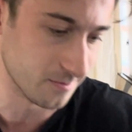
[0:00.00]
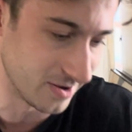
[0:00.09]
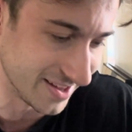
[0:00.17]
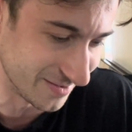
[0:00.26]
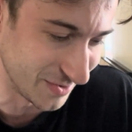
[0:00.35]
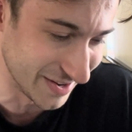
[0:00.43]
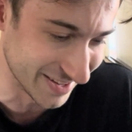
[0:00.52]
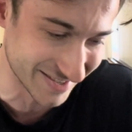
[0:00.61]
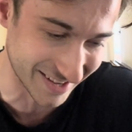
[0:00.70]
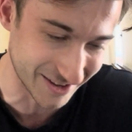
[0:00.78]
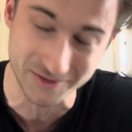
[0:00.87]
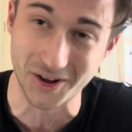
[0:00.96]
but it's
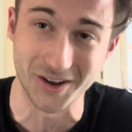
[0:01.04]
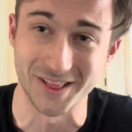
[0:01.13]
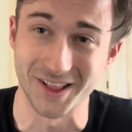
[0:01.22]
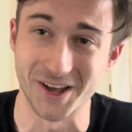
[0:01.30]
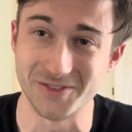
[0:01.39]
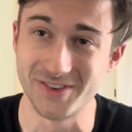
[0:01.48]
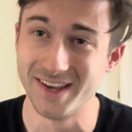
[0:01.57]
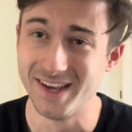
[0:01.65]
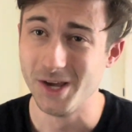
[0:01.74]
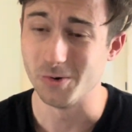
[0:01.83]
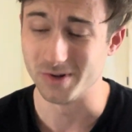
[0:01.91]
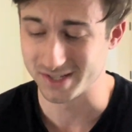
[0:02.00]
like falling in love
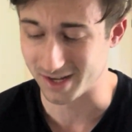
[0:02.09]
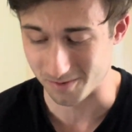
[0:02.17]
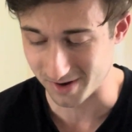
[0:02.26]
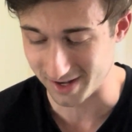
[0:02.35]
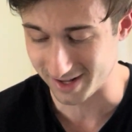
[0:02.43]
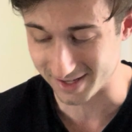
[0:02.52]
with someone.